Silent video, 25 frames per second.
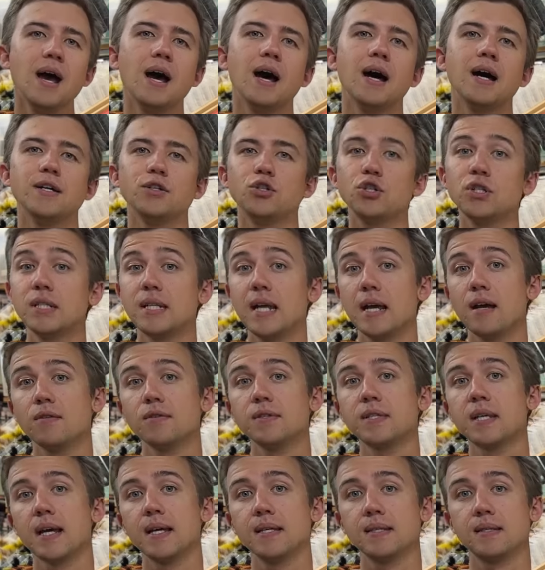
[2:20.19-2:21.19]
uh, just
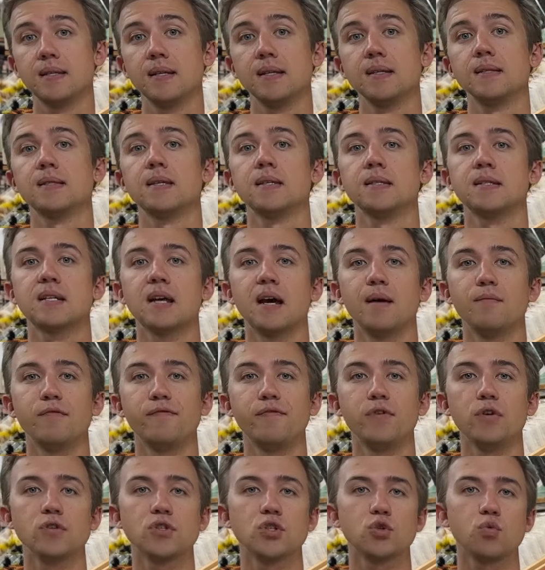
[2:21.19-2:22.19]
downsize things this time of year.